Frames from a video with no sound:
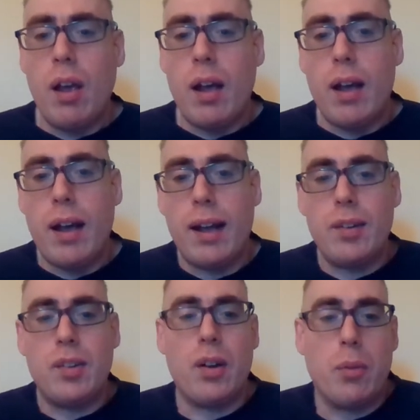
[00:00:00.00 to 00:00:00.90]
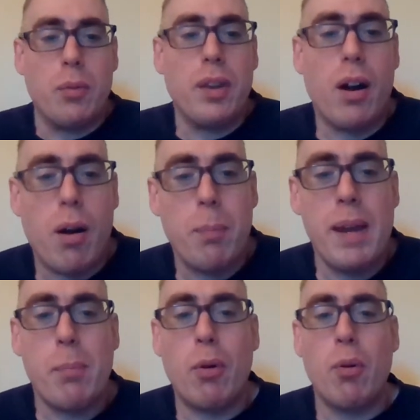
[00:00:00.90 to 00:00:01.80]
And so there are
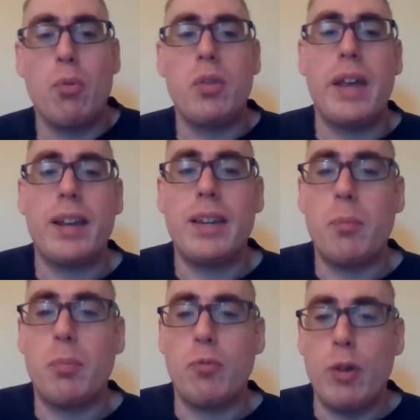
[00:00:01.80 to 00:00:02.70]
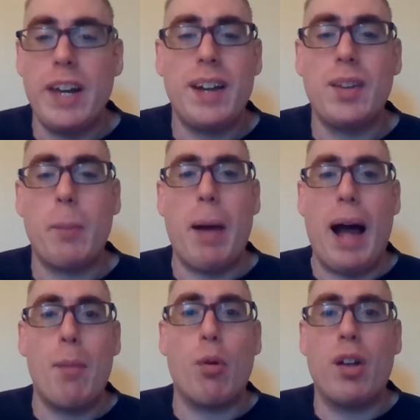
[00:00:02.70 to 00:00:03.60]
people who think that reading their
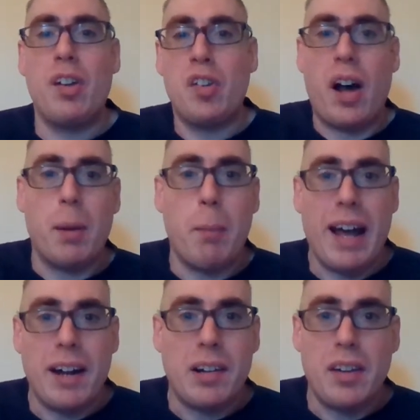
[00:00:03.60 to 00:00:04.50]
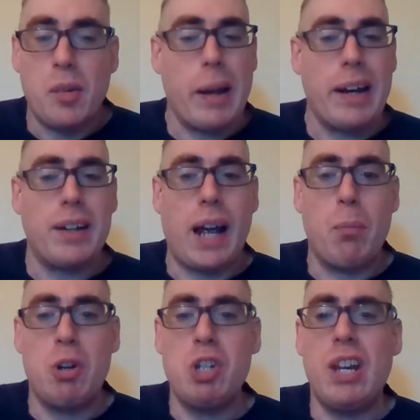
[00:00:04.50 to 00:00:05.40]
Bible is automatically spending time
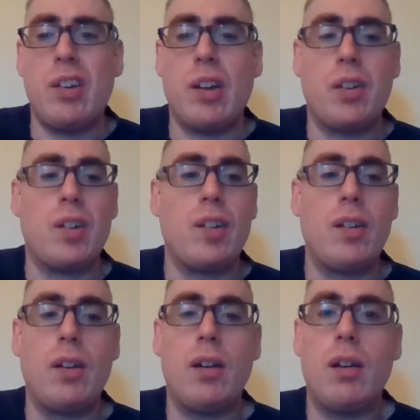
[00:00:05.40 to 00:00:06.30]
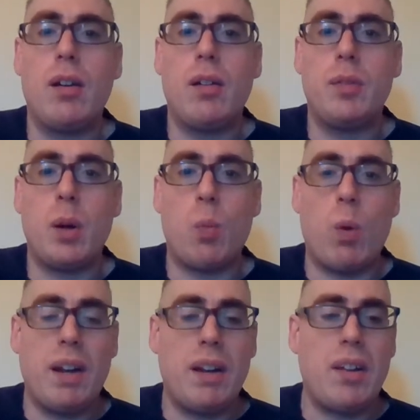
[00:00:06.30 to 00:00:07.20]
with Jesus. They're
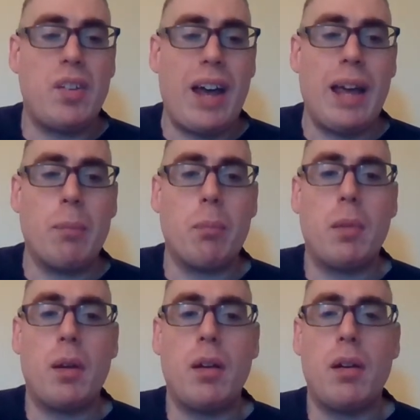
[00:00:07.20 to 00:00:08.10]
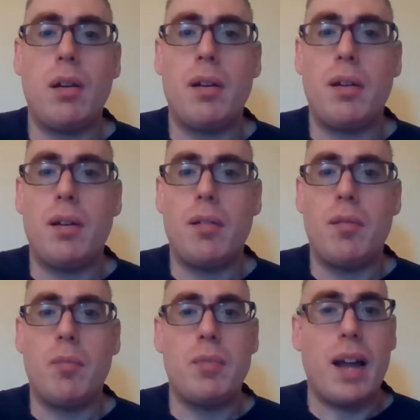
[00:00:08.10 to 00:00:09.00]
one and the same.
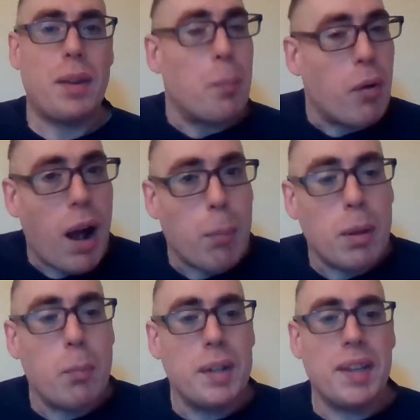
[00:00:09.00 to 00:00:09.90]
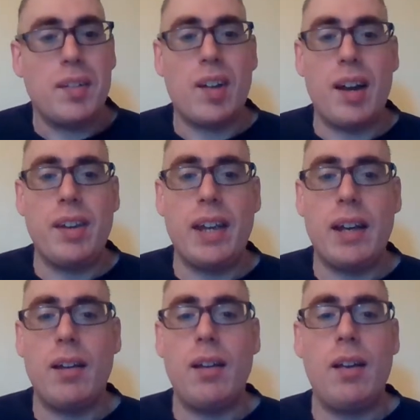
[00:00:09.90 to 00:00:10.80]
Now the problem with this
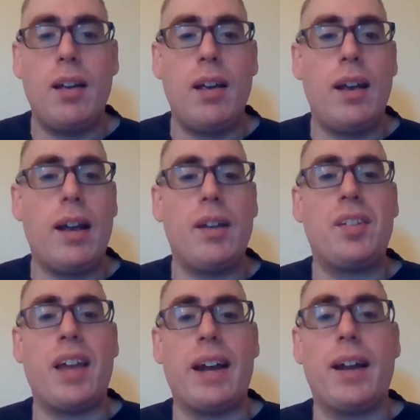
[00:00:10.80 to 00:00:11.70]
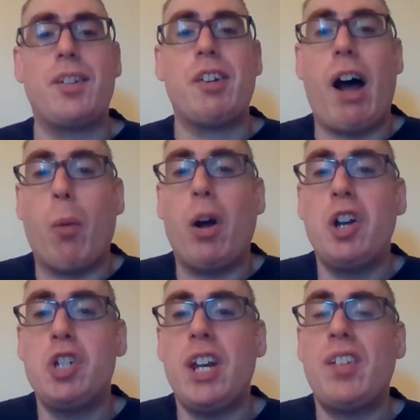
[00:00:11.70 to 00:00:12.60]
idea is that it's not what
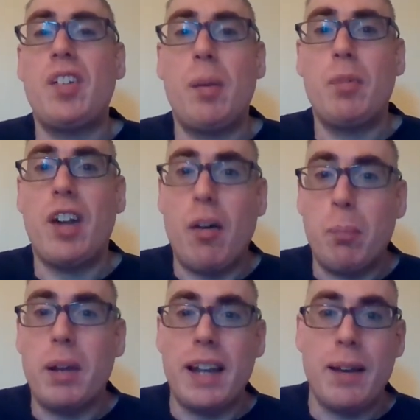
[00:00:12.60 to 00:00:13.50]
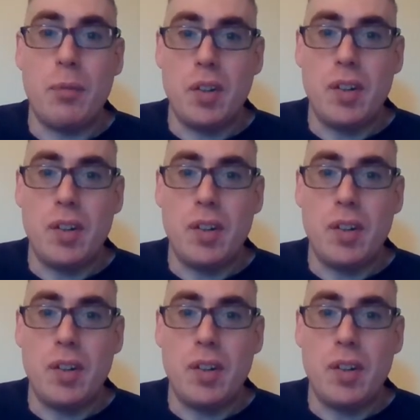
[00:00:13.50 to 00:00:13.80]
Jesus himself believes.